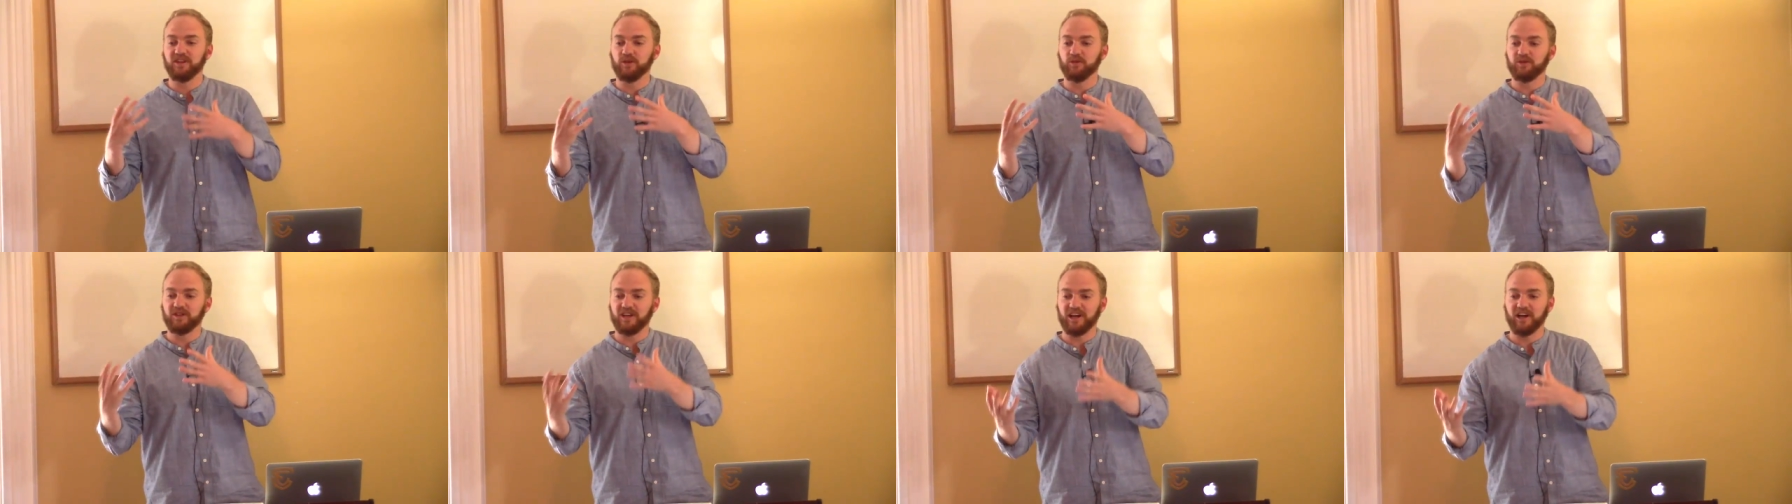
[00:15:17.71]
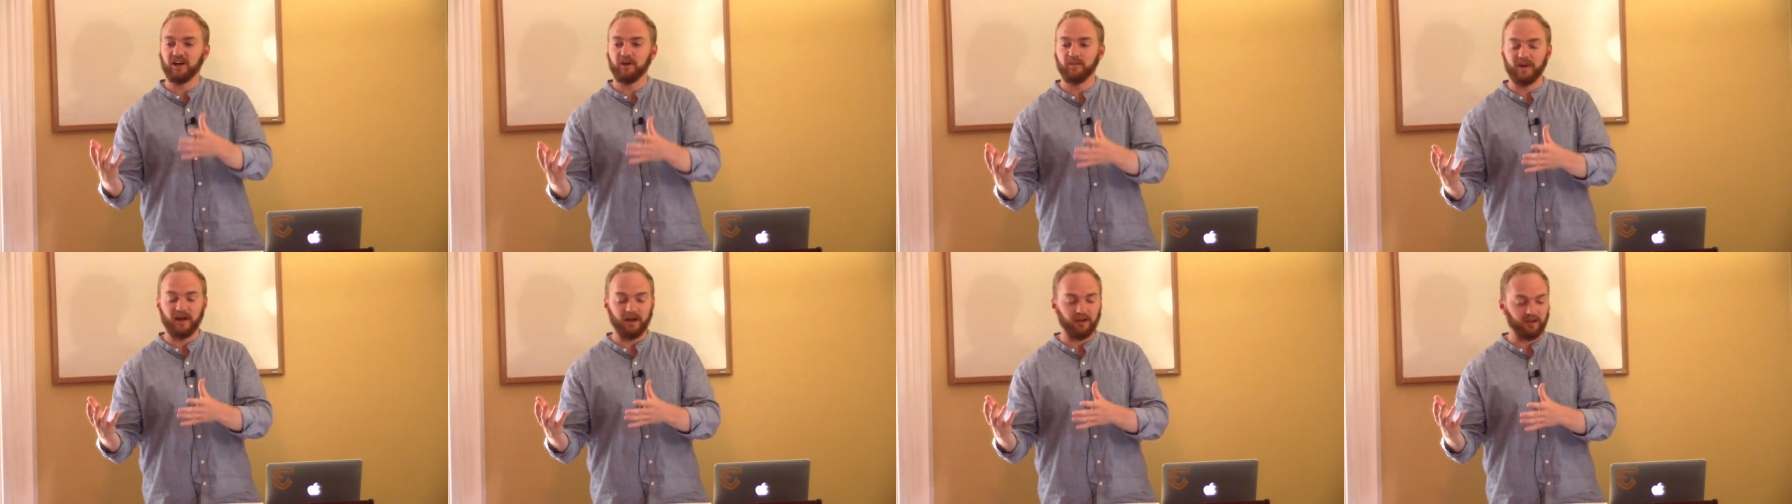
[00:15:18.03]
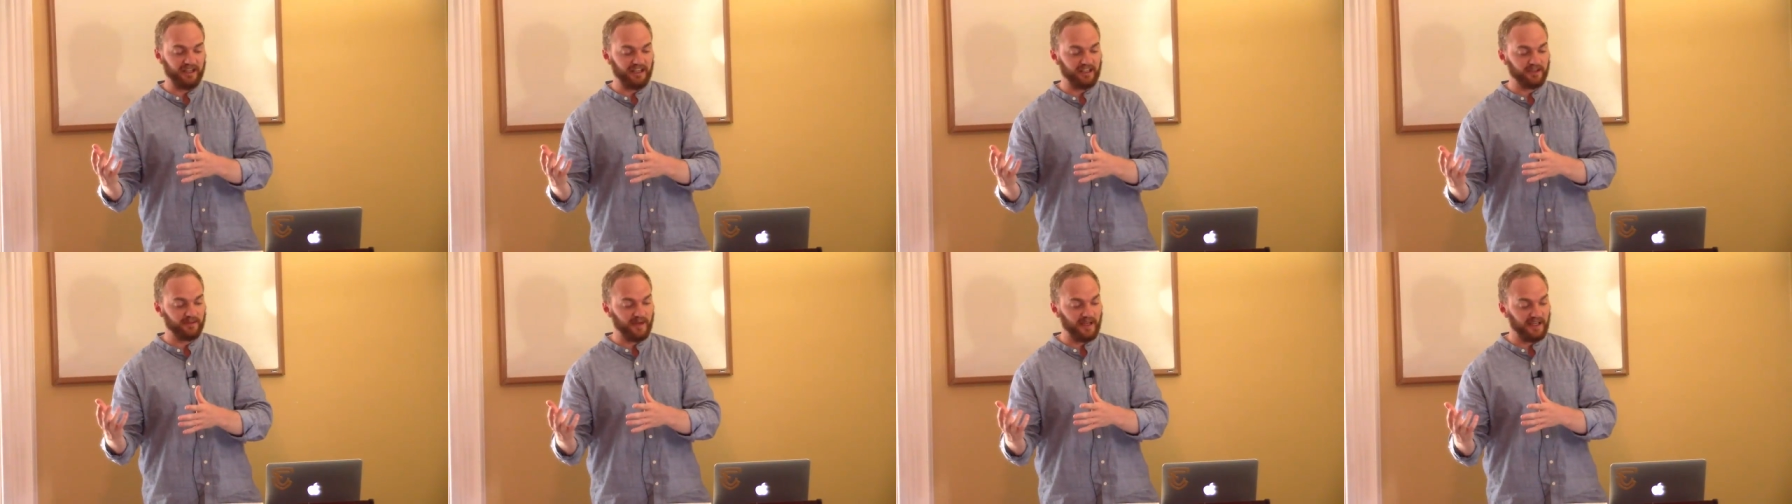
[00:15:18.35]
you care about
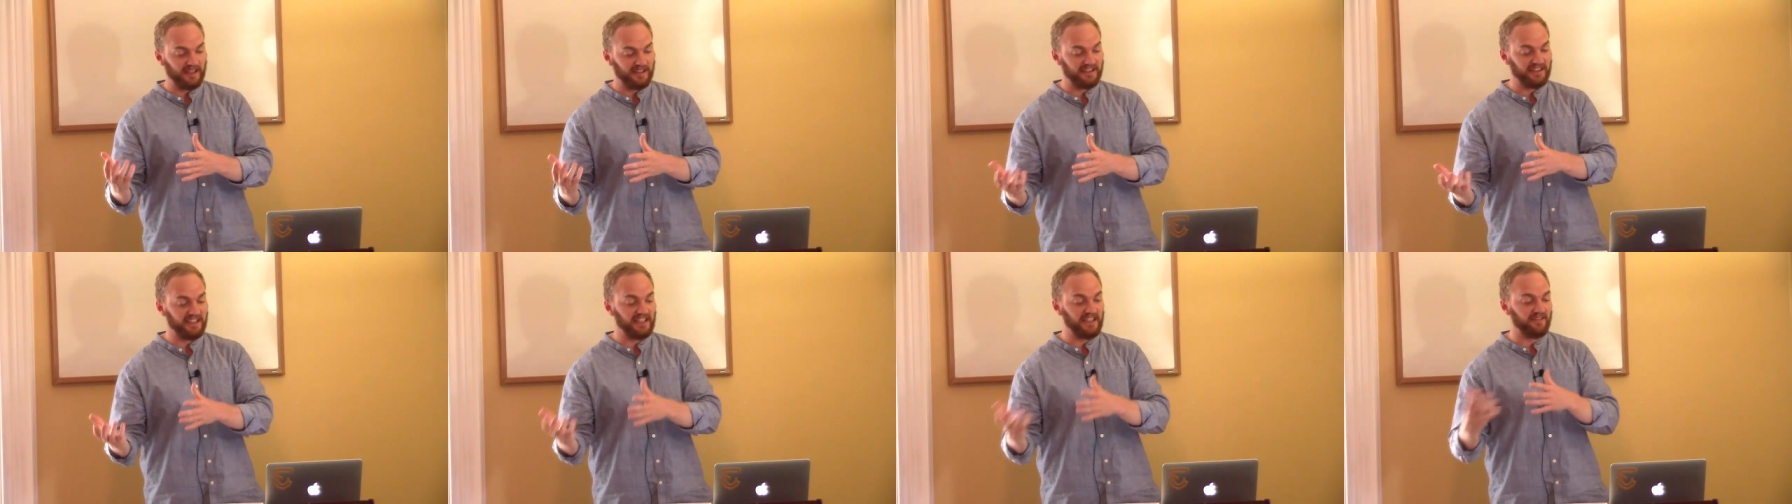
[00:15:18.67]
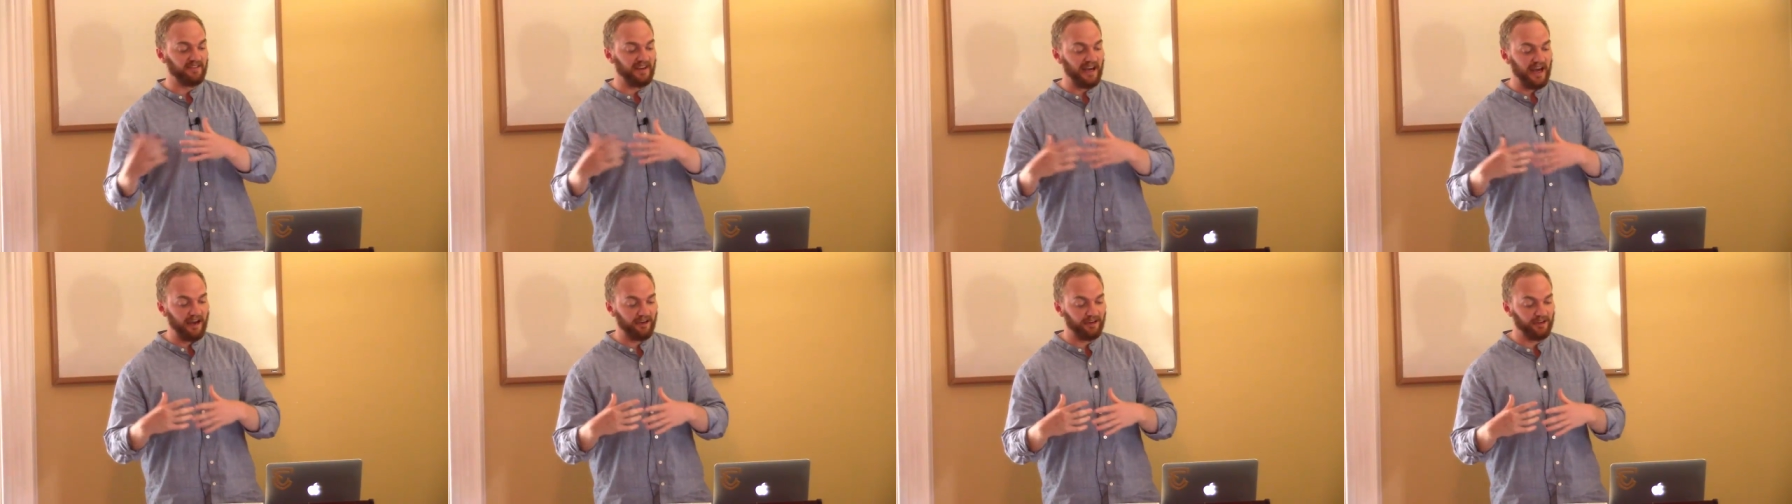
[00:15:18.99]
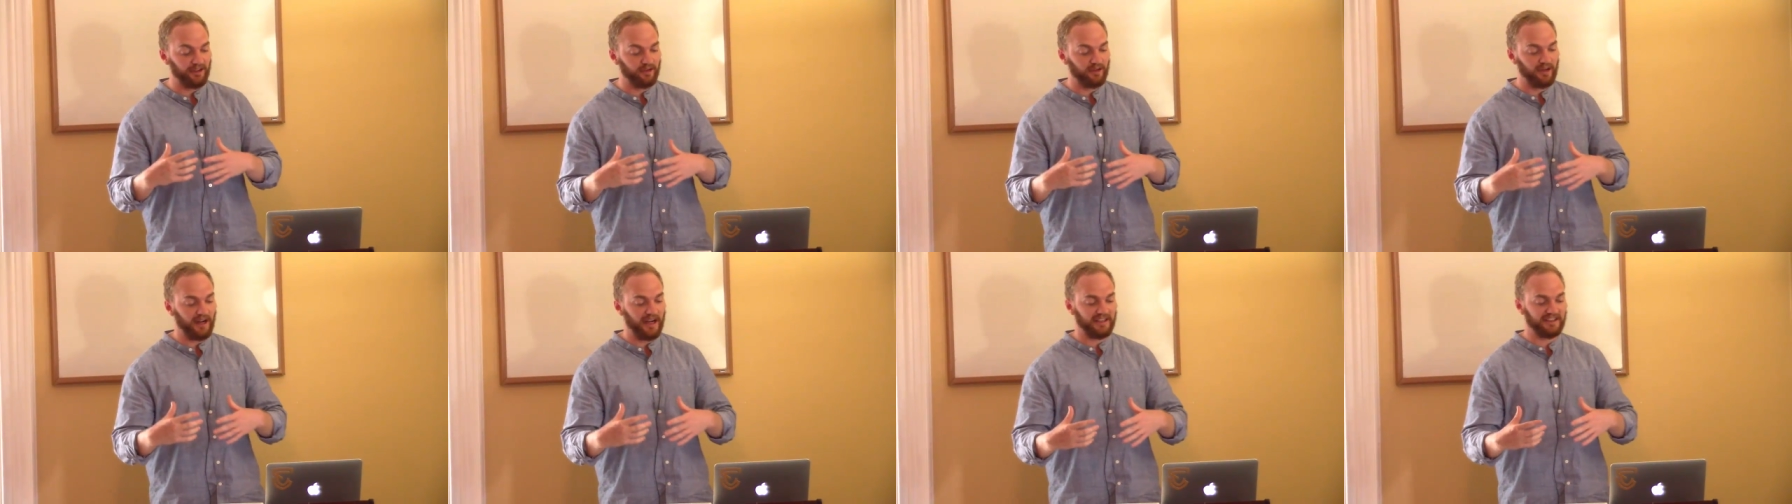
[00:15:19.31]
has been devalued.